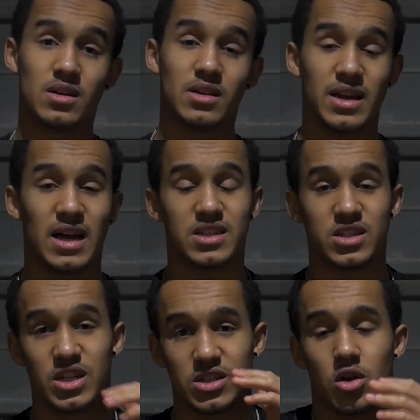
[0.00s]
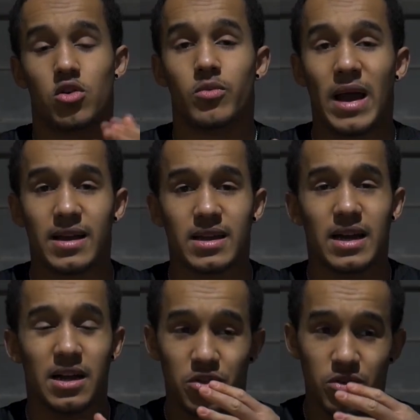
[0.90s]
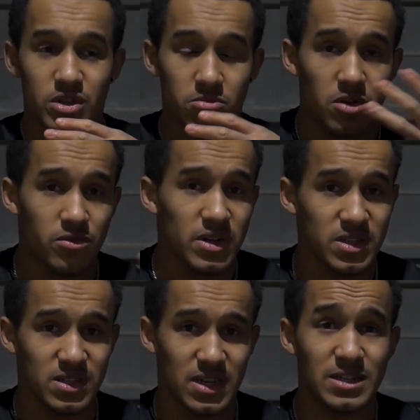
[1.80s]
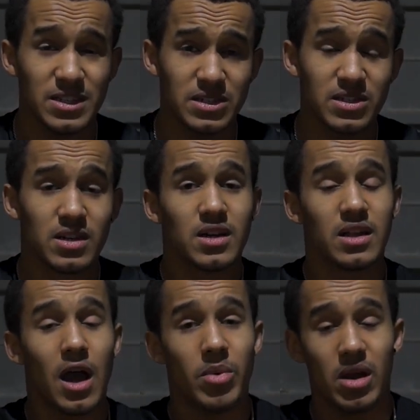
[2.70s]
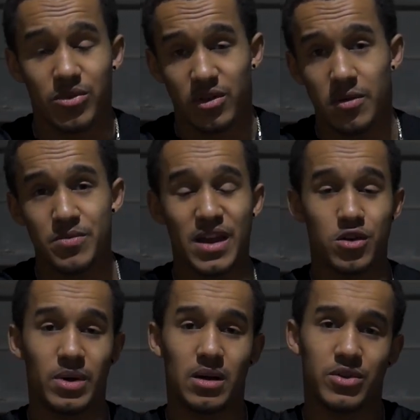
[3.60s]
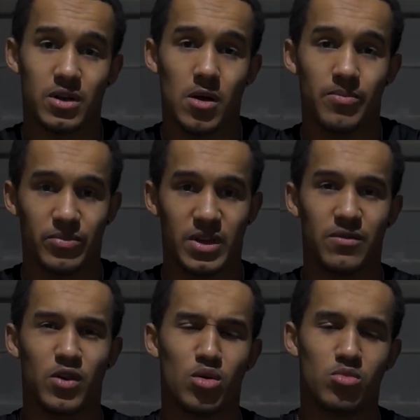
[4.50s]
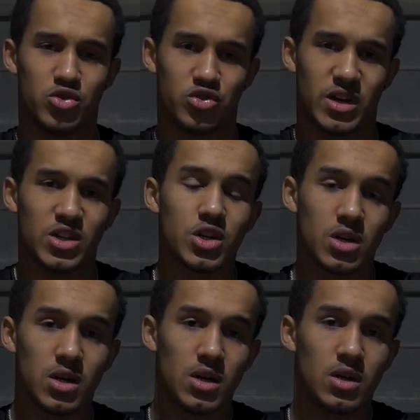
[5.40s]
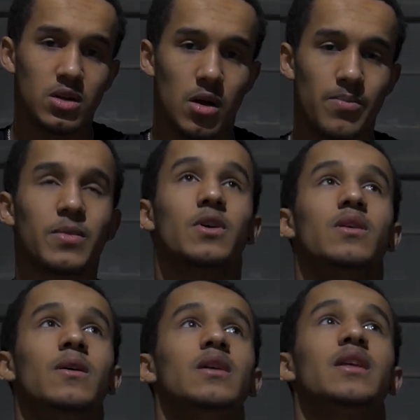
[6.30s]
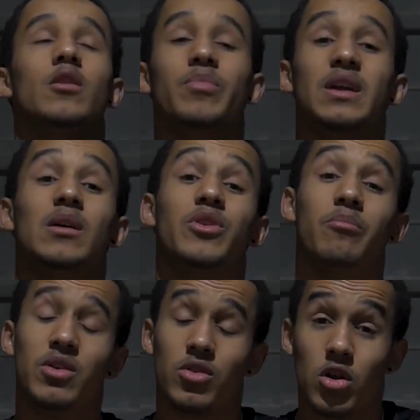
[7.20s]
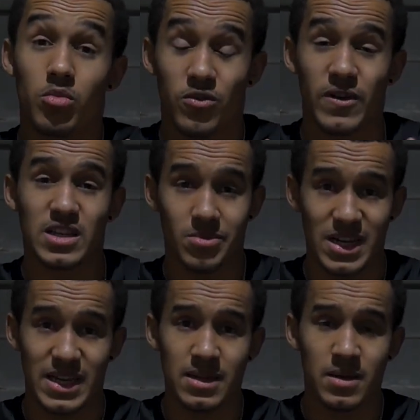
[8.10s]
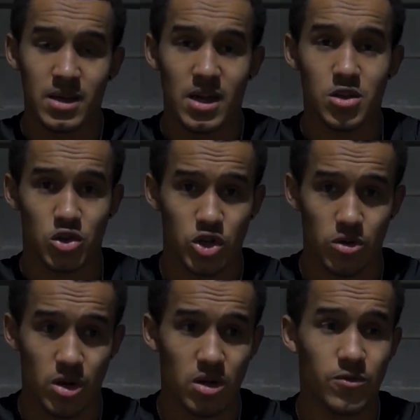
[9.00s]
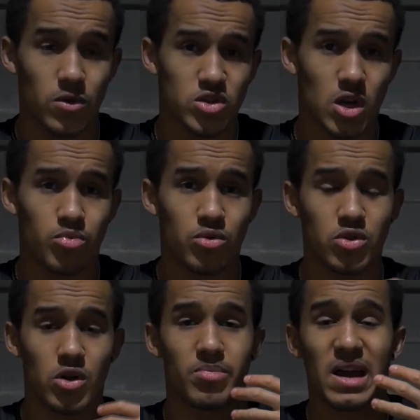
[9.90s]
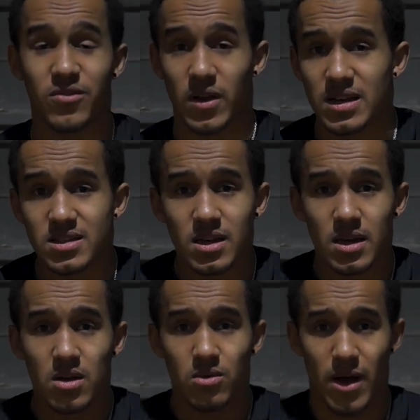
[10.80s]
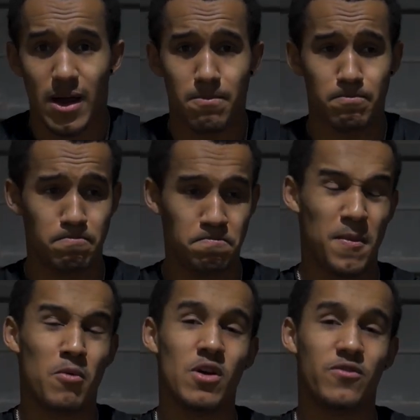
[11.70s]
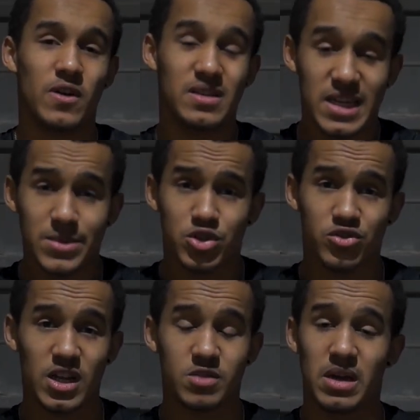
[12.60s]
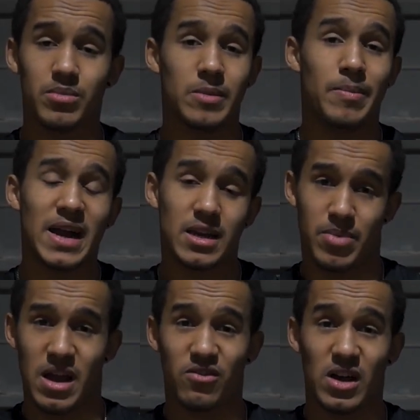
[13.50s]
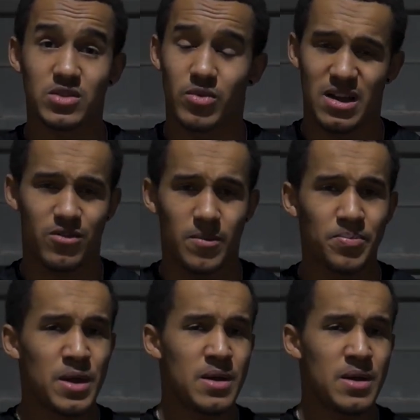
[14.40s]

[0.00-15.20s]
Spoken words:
then I suggest go back and do some other exercises that you'll be able to give a lot more stretch, that you'll be able to build a lot more flexibility in your shoulder. For example, doing pec flies, right, with a deep stretch, maybe banded pec flies, whatever,